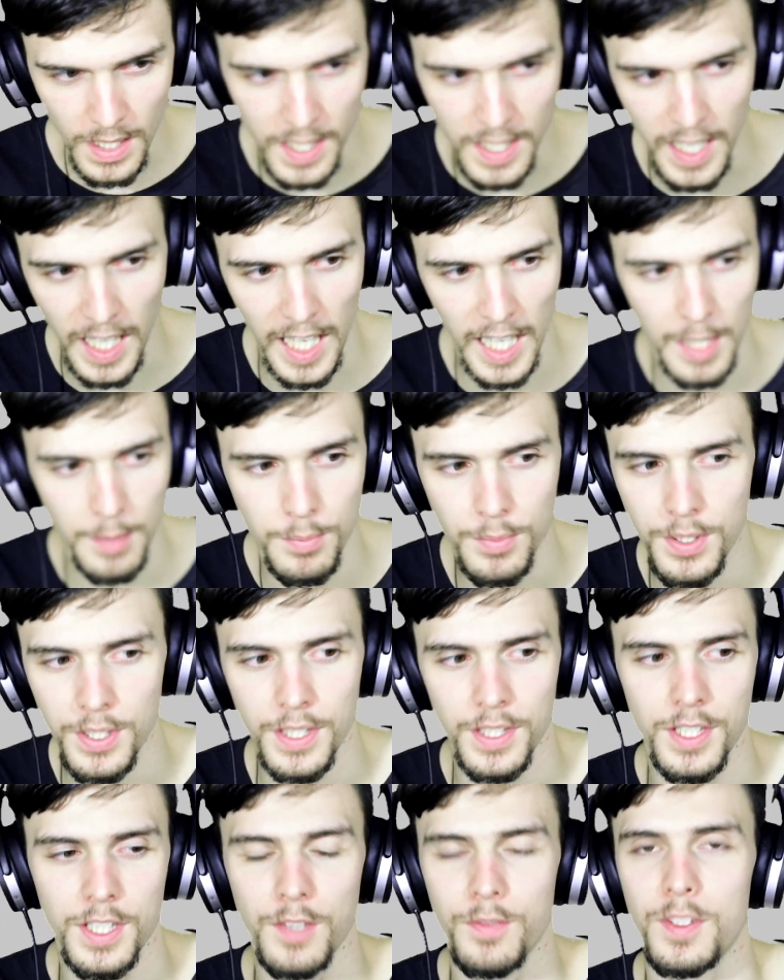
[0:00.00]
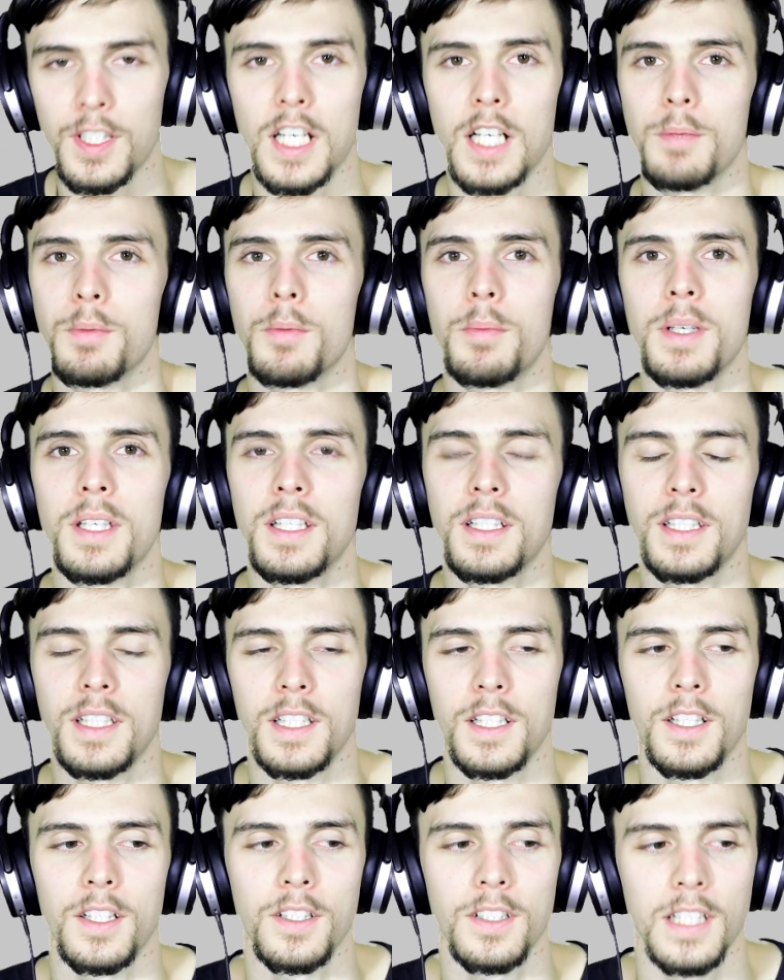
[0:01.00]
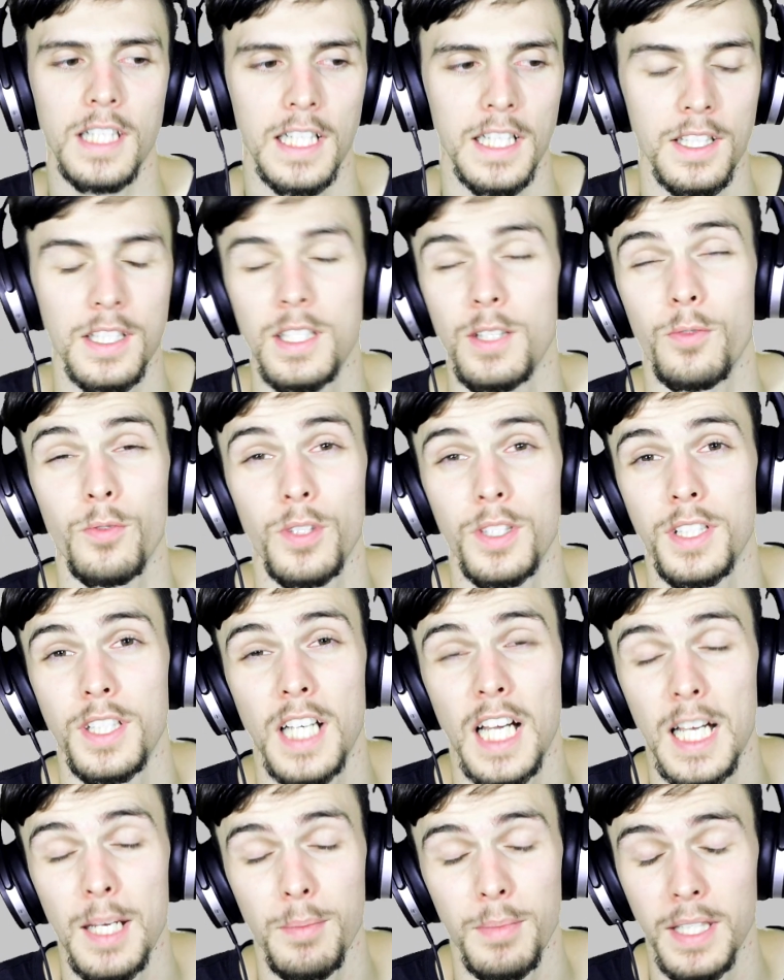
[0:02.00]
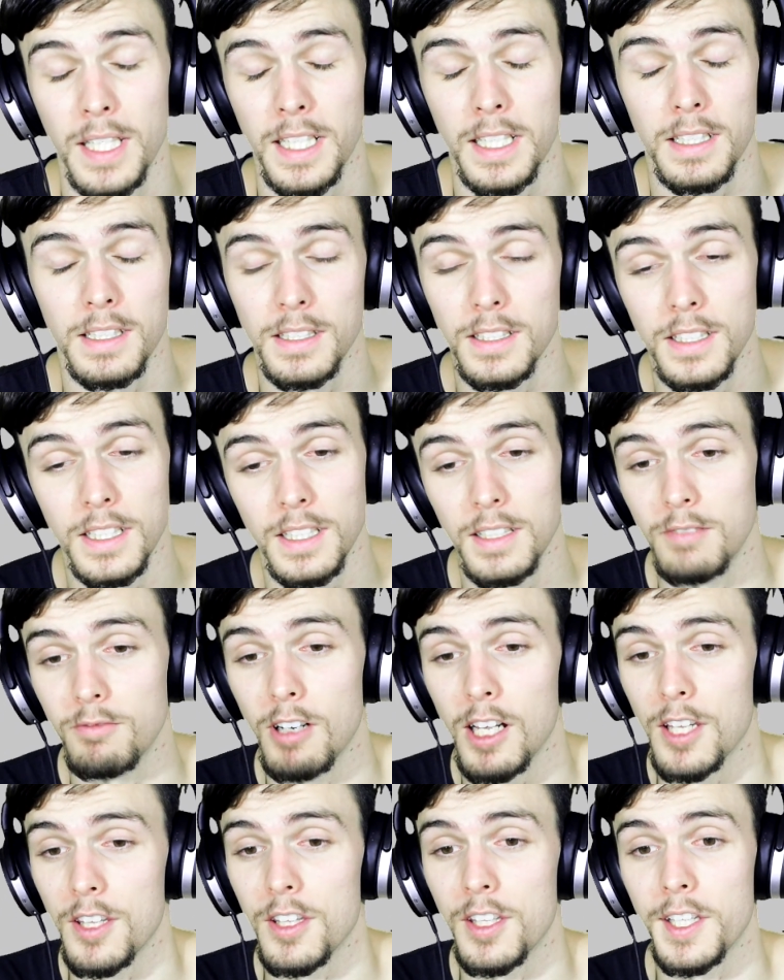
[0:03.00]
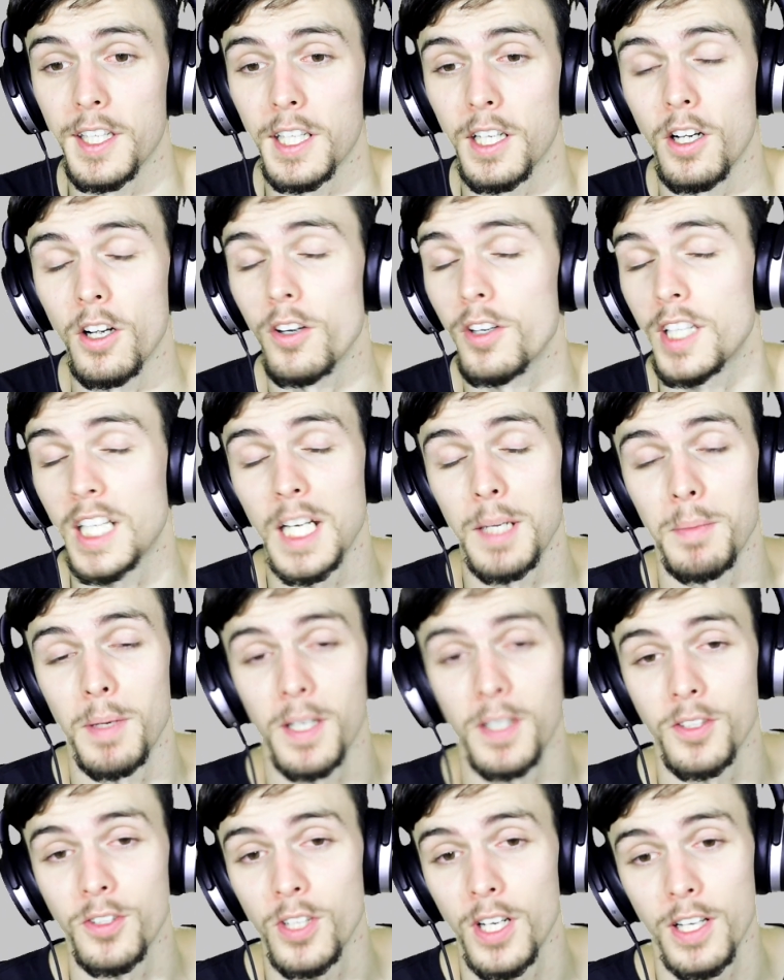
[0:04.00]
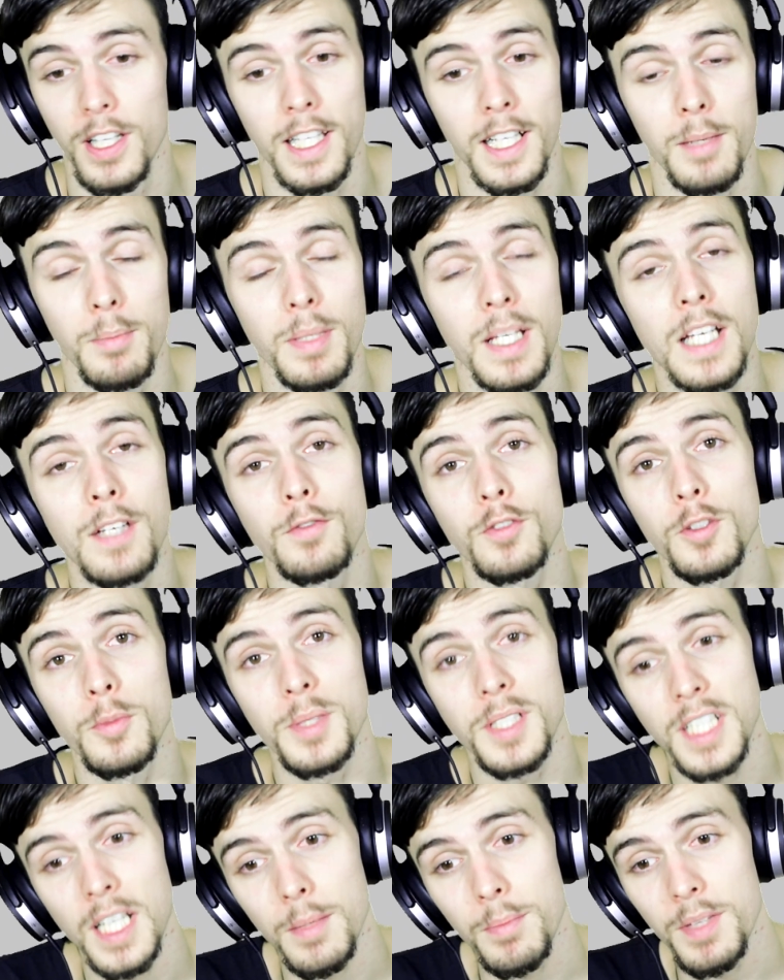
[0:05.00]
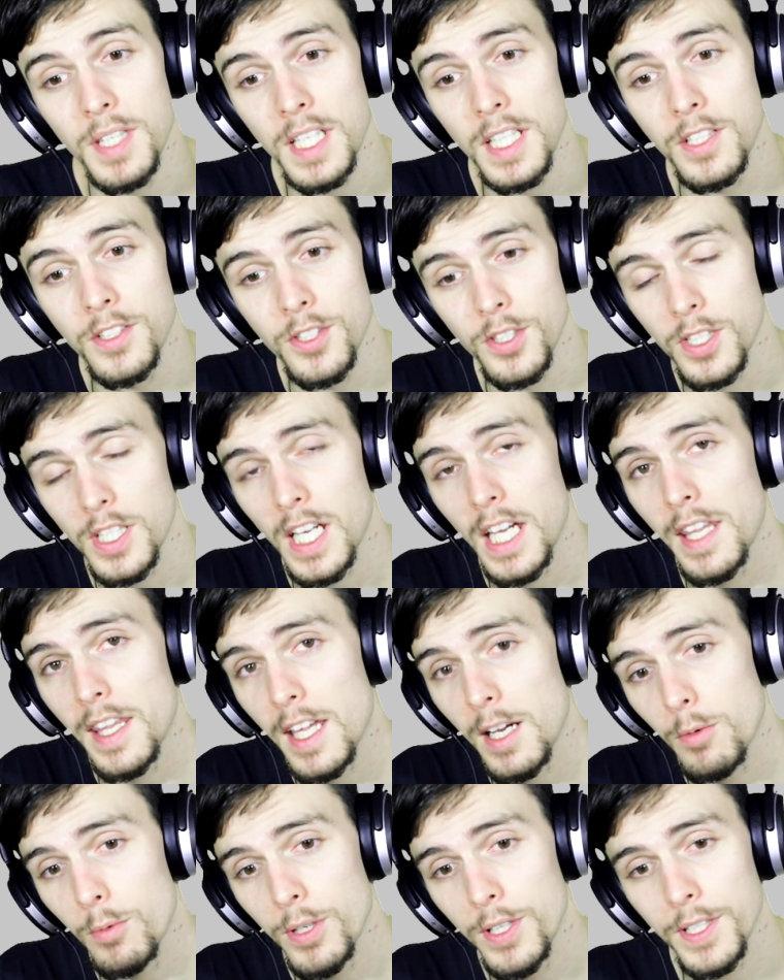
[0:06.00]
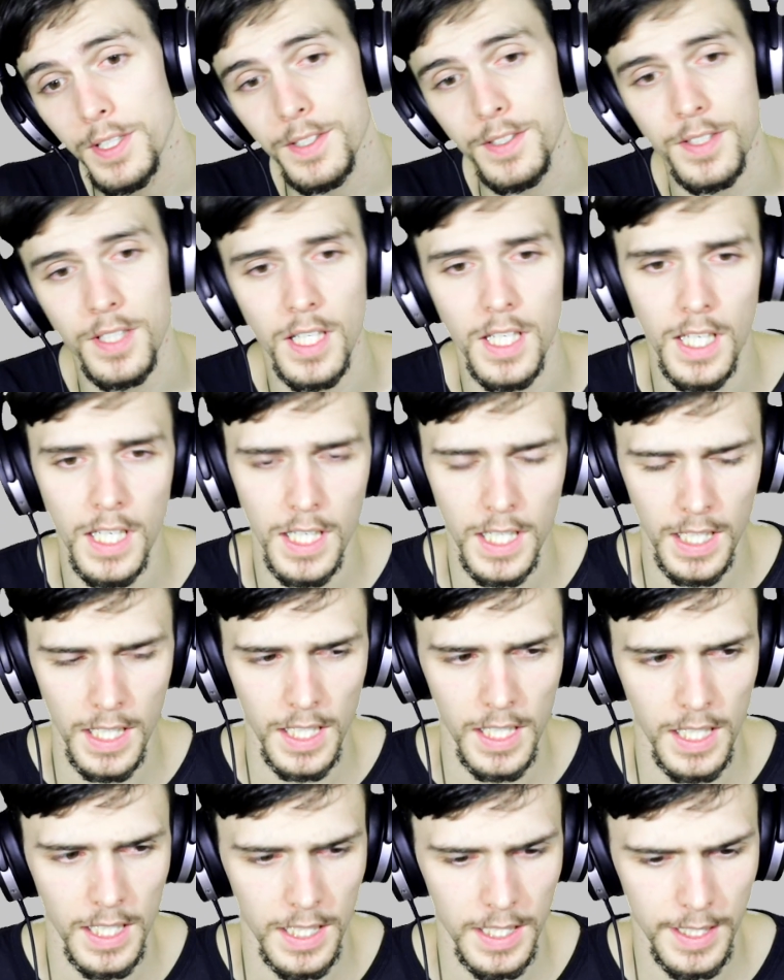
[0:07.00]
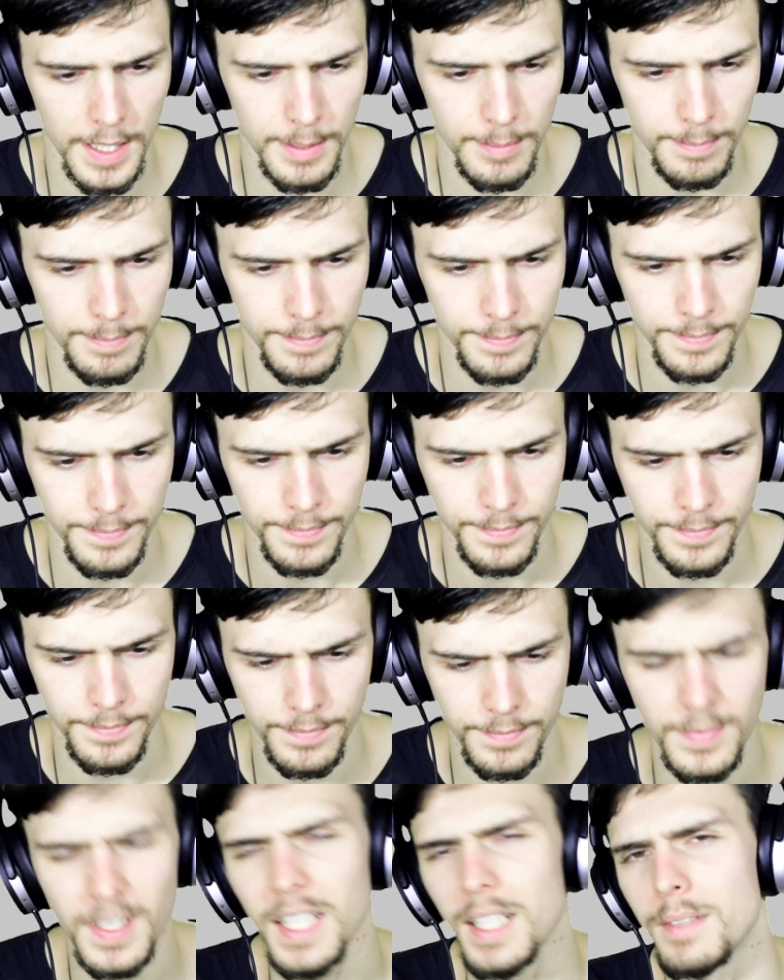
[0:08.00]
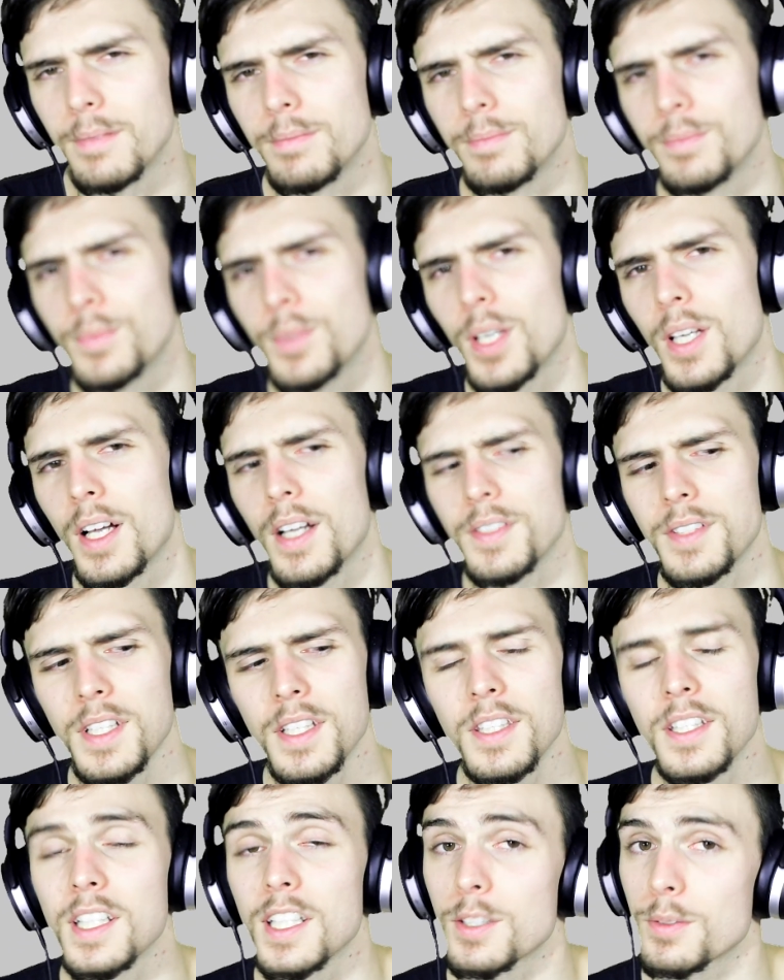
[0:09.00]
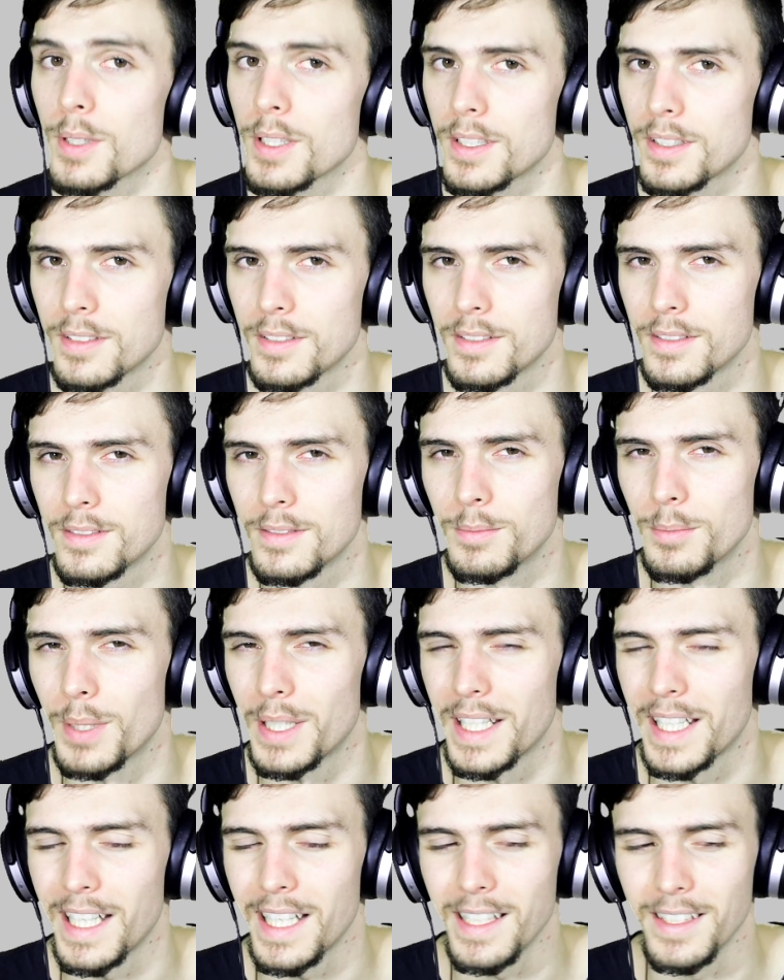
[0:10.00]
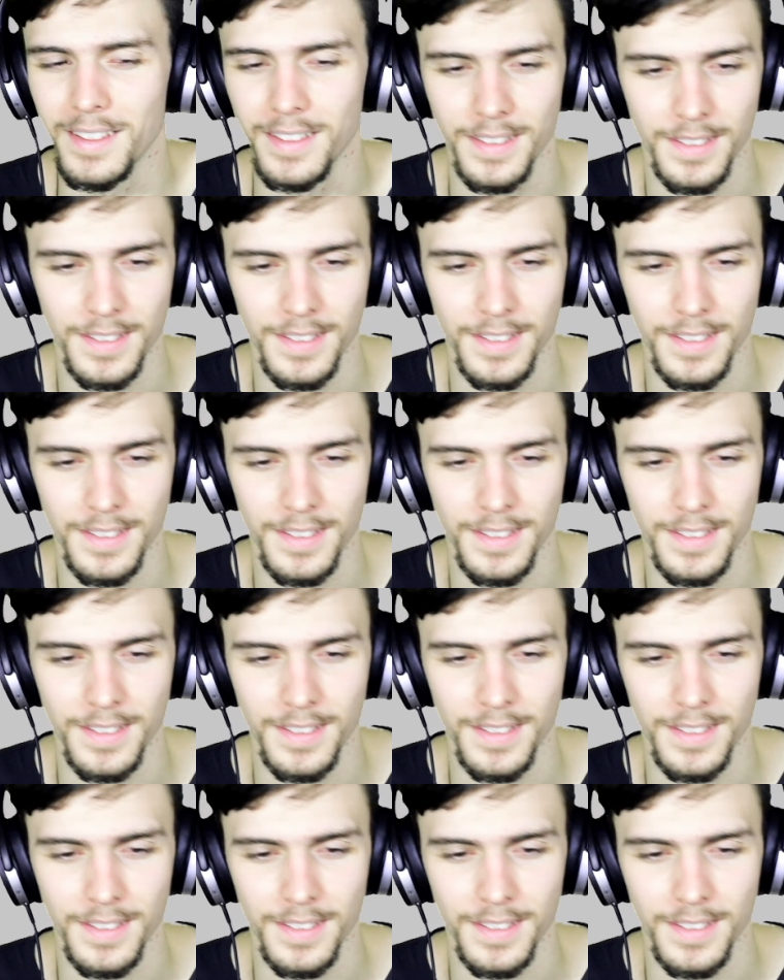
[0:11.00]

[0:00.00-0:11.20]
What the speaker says: game to shift it up a bit, you know, like a different type, like rather than like a horror game, I could try it like a platformer type thing and show you how that works. Yeah, see you in the next one. Bunny out.